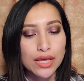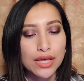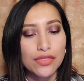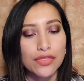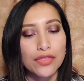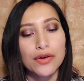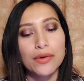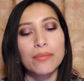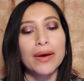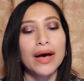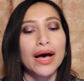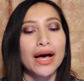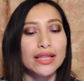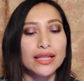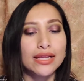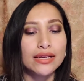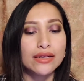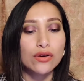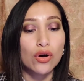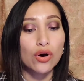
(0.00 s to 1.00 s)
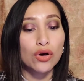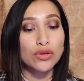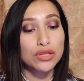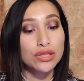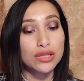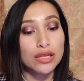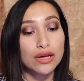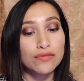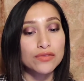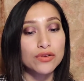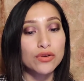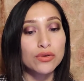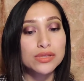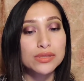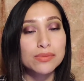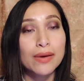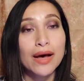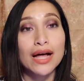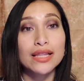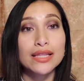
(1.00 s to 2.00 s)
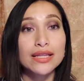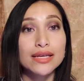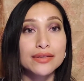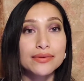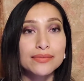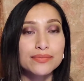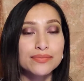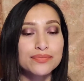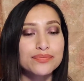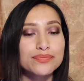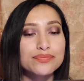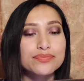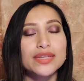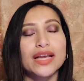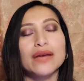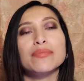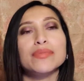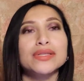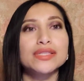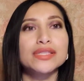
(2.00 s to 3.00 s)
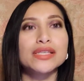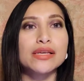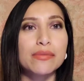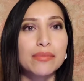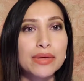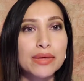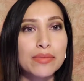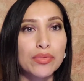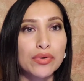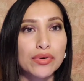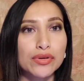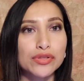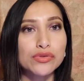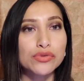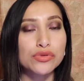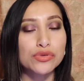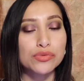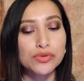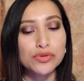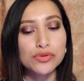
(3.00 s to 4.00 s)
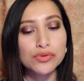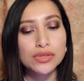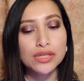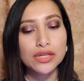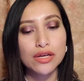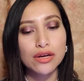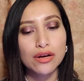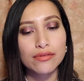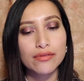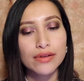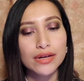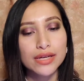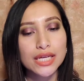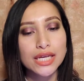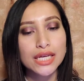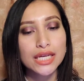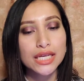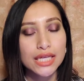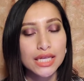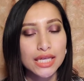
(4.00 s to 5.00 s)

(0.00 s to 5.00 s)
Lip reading: Their palette called the Love Notes palette. I've been seeing people on YouTube using it already.